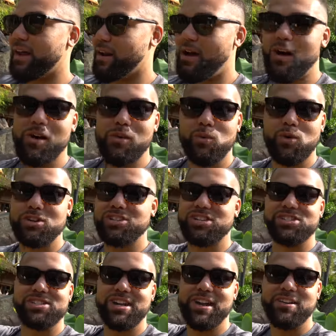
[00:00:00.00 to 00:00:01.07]
at all. We're
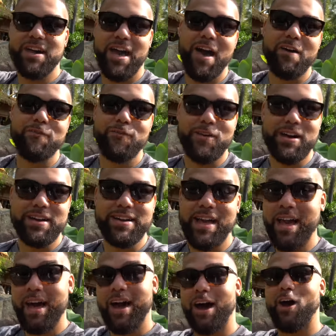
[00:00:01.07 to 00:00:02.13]
just here to have fun.
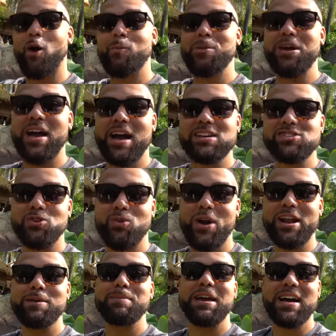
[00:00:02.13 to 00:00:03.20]
I hope you guys are
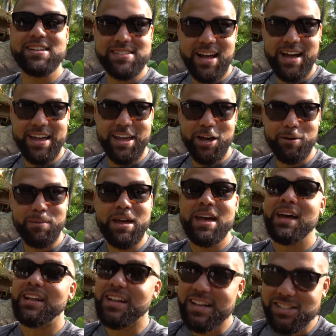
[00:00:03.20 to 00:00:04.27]
ready because I am.
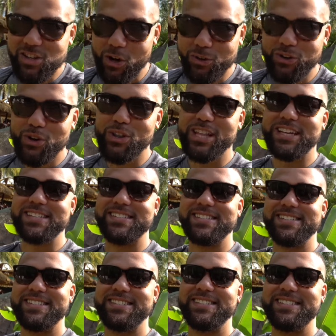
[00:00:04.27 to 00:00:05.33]
Let's go do this.